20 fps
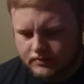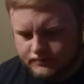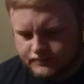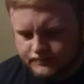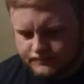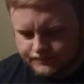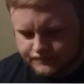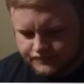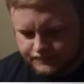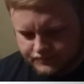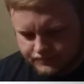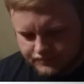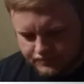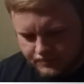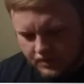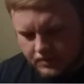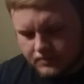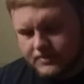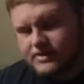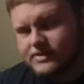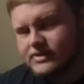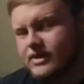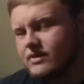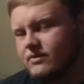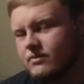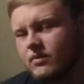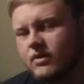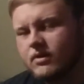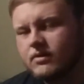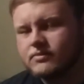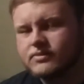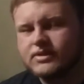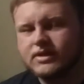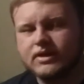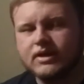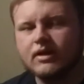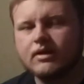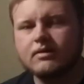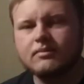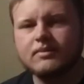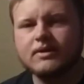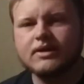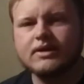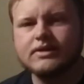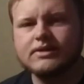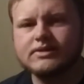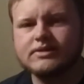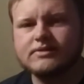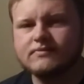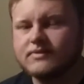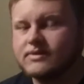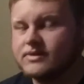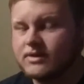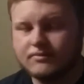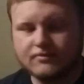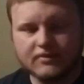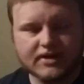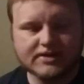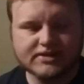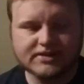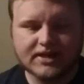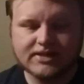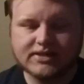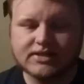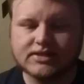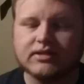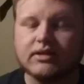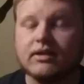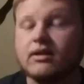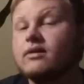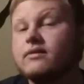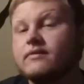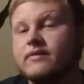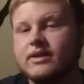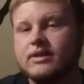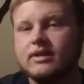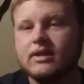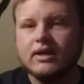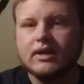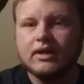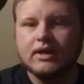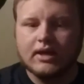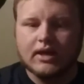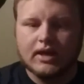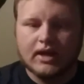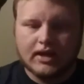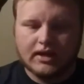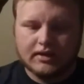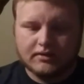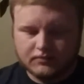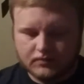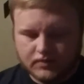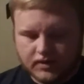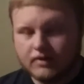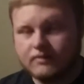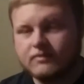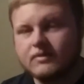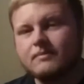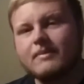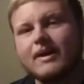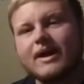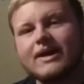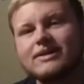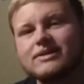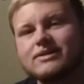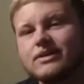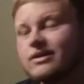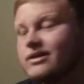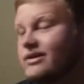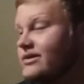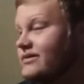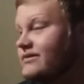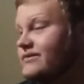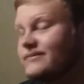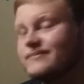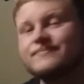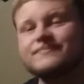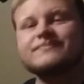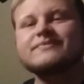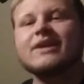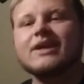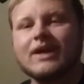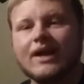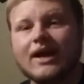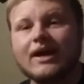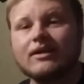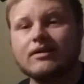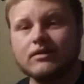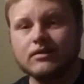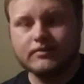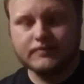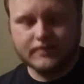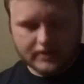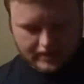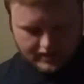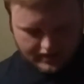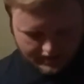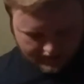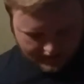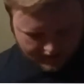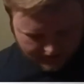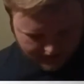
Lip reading: pumpkin seed worms, the color, because for some reason they just love it. And wherever the bass love, I love it.